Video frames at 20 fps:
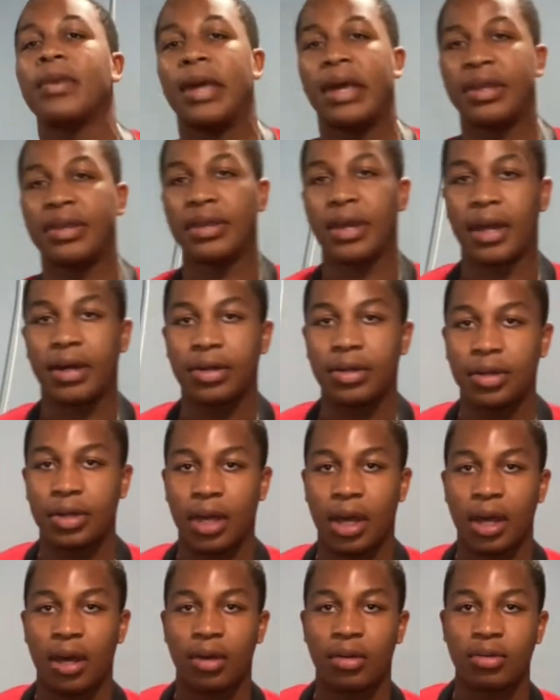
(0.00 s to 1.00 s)
There you
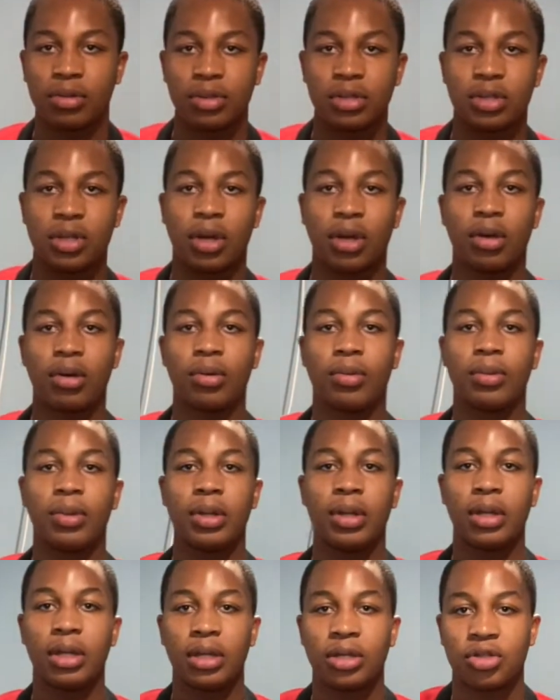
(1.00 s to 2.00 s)
go. So
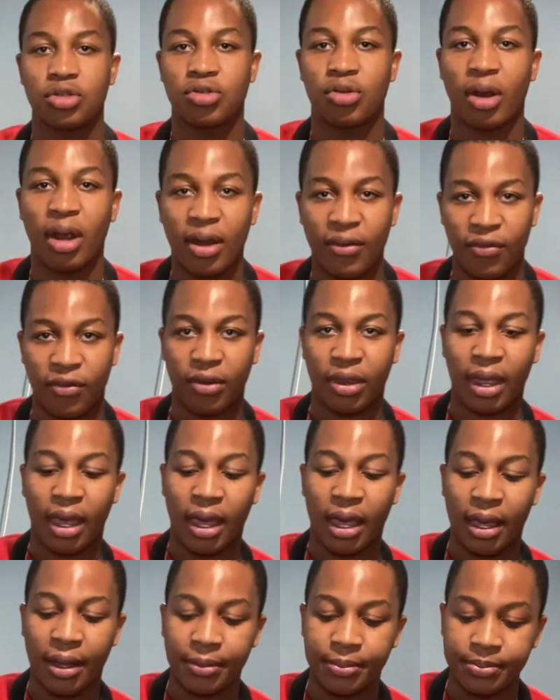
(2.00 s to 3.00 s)
strive for
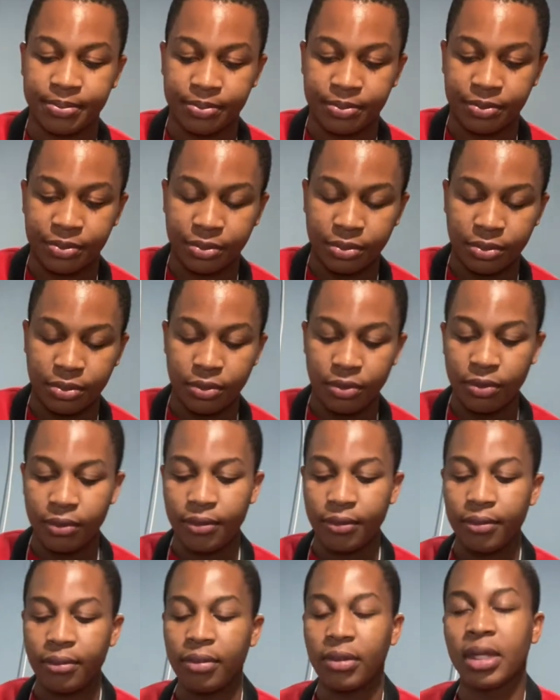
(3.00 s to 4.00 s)
that.
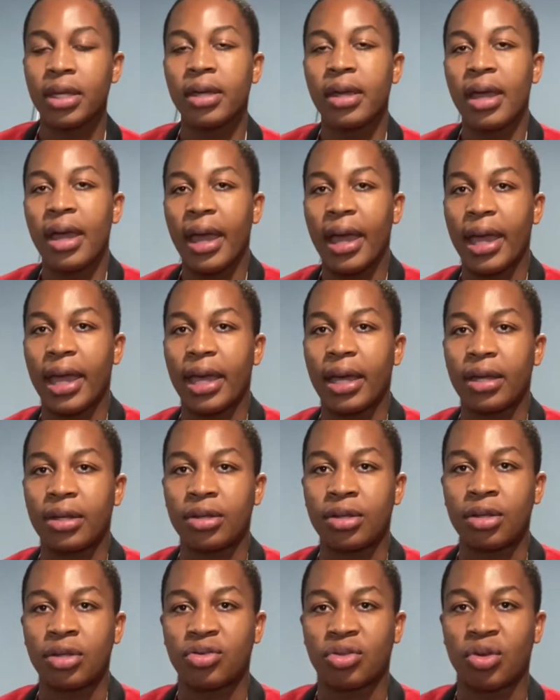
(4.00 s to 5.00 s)

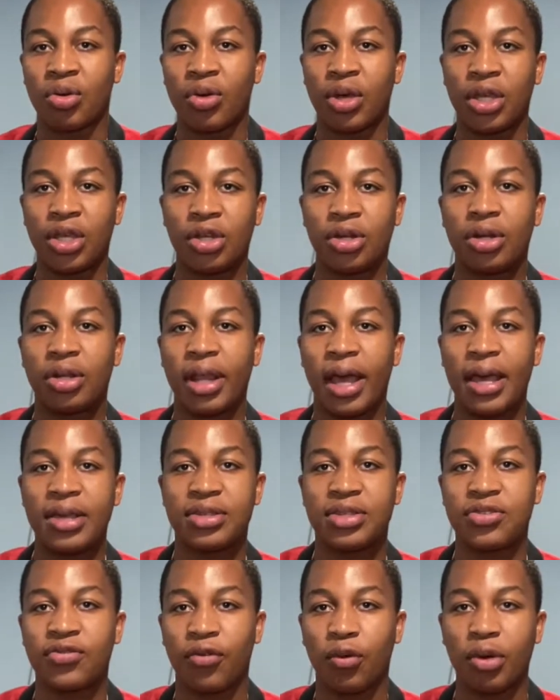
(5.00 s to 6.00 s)
And utilize
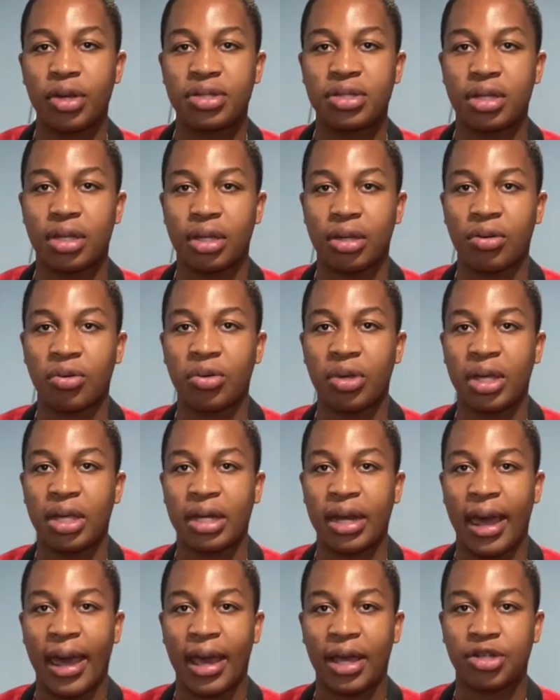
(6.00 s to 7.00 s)
his voicing in
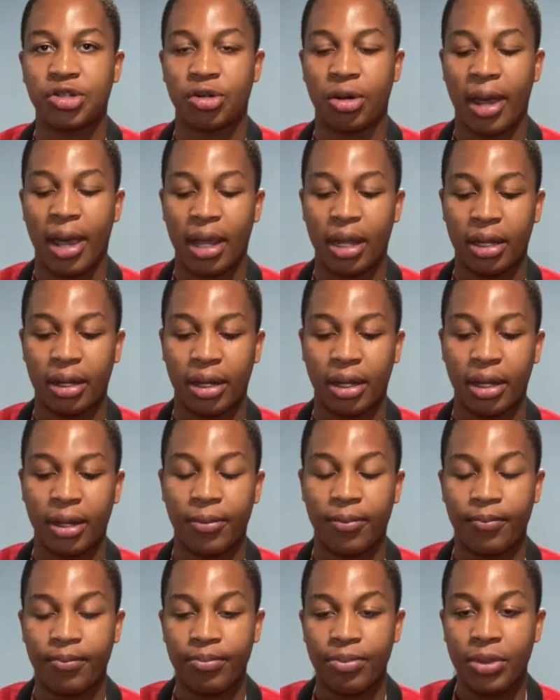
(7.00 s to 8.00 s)
actuality.
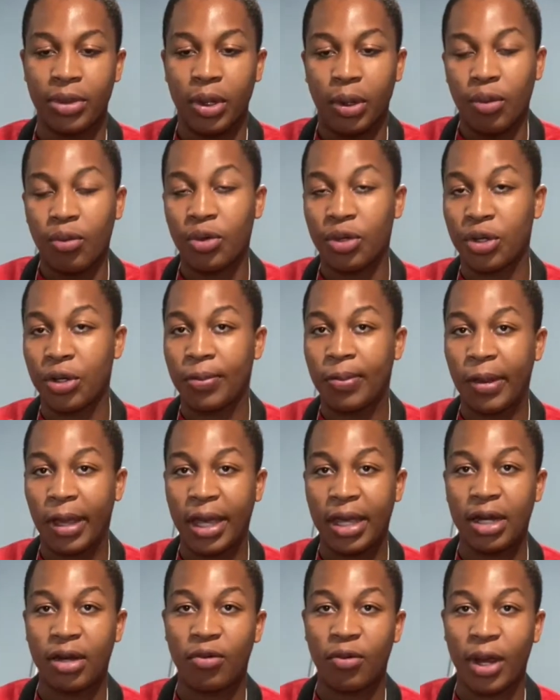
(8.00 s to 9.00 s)
When you're
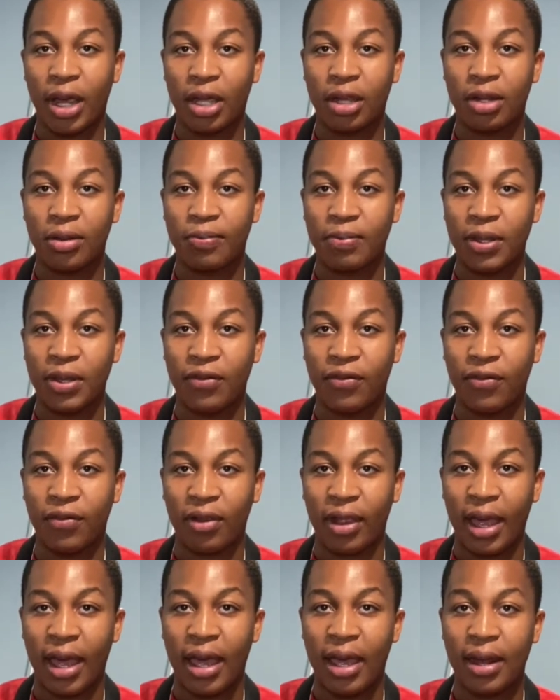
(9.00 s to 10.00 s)
playing a regular B
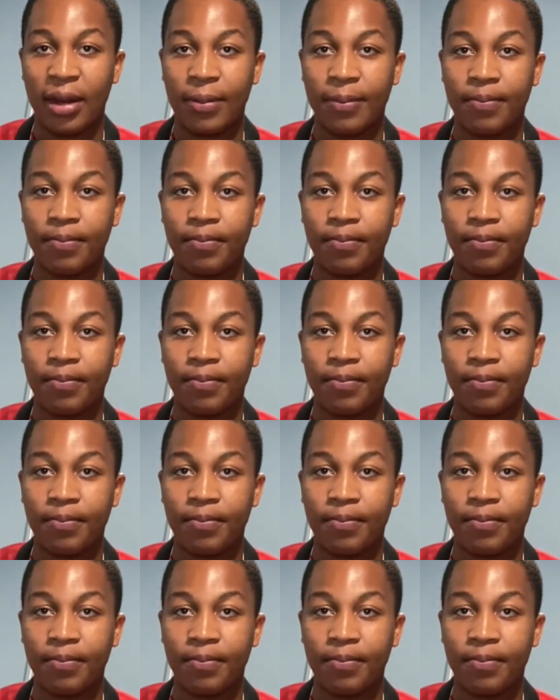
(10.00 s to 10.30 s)
flat